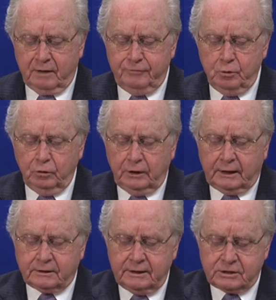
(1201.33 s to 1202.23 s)
if you look
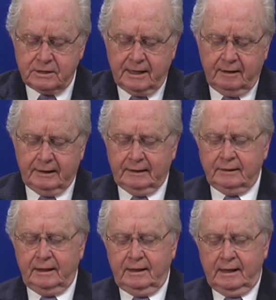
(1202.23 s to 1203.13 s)
at this now in
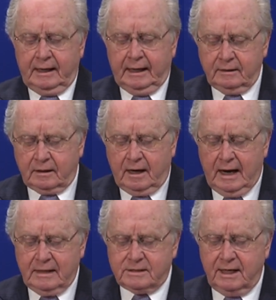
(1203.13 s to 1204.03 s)
the, in the
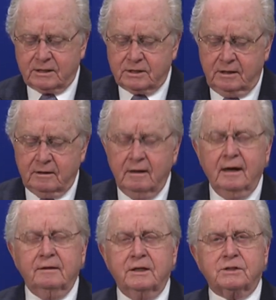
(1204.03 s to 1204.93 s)
context here,
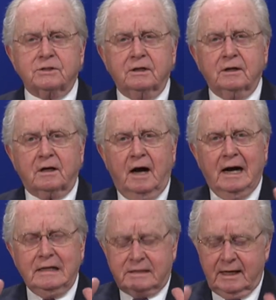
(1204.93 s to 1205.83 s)
this is in the
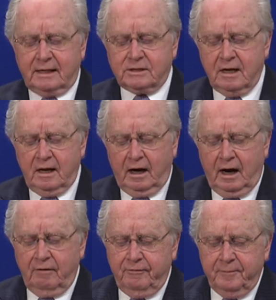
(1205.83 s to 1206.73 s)
context
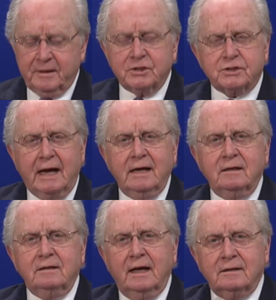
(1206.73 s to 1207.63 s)
of
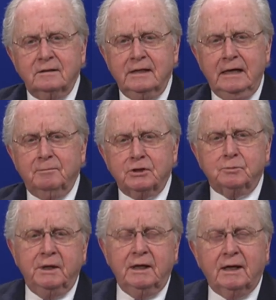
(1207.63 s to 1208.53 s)
Satan and the demons
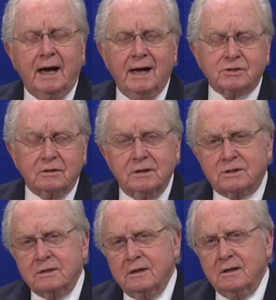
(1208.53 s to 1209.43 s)
being cast to
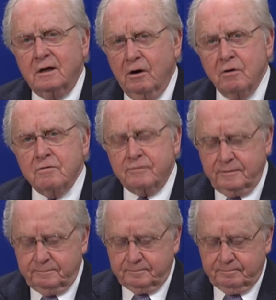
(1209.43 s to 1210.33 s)
this earth
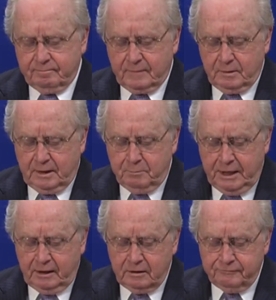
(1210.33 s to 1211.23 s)
and
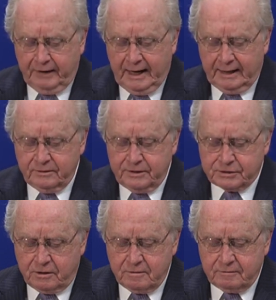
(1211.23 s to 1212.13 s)
being confined to
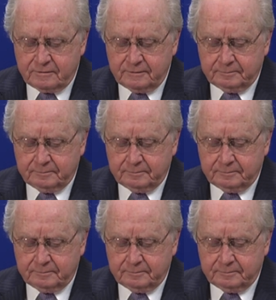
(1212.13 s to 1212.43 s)
this earth.